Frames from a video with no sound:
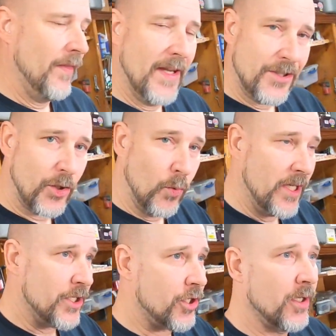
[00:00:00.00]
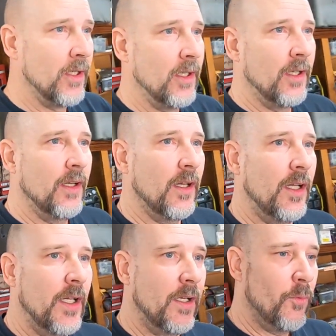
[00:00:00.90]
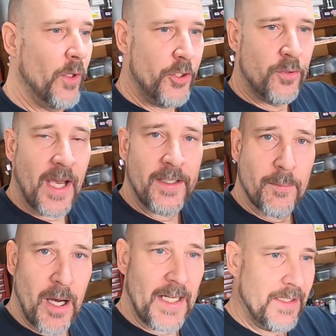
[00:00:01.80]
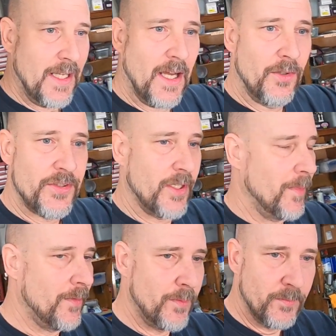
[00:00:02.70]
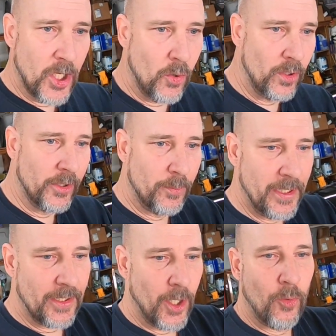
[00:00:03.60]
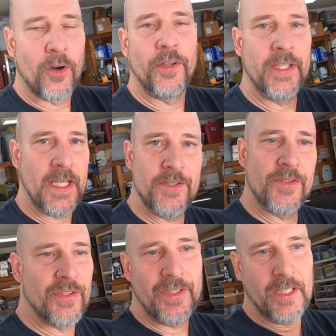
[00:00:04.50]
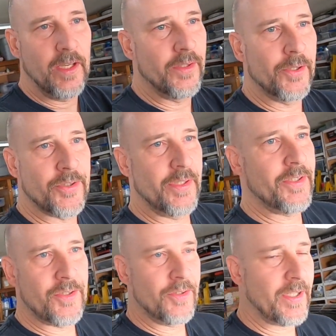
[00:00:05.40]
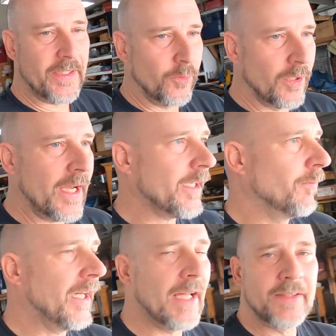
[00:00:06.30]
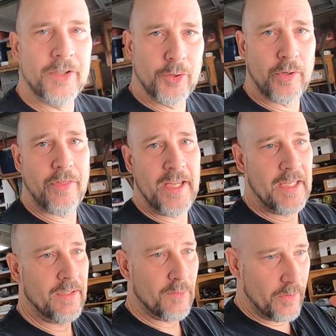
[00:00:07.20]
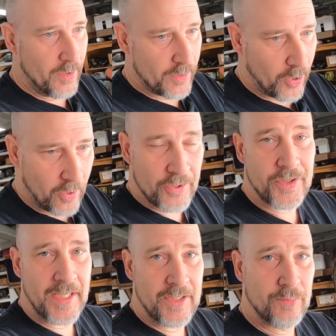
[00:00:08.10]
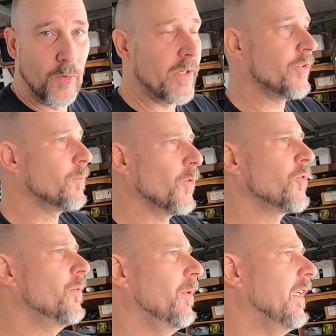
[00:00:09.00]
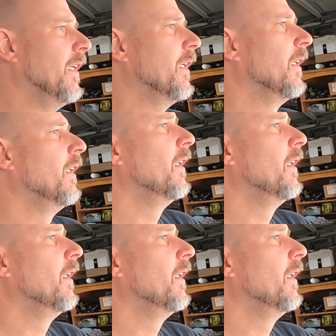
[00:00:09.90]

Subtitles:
They squish. When you tighten the body down, some of them go a little bit lower on the edges than the others, and it's just, I don't like them. I like the urethane. The car stays where it's supposed to be.